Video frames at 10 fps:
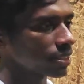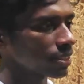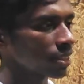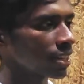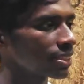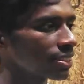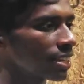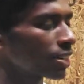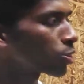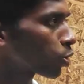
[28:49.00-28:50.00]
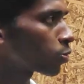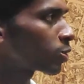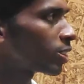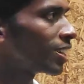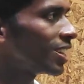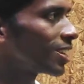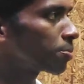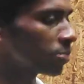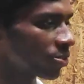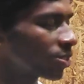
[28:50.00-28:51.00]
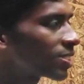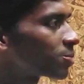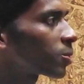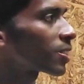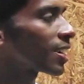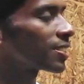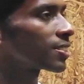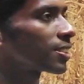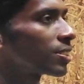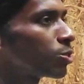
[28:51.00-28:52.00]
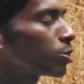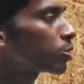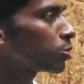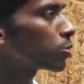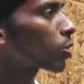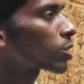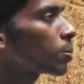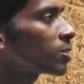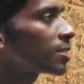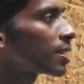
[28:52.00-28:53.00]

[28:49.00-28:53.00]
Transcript: I just had a talk with you earlier before this podcast. You talked about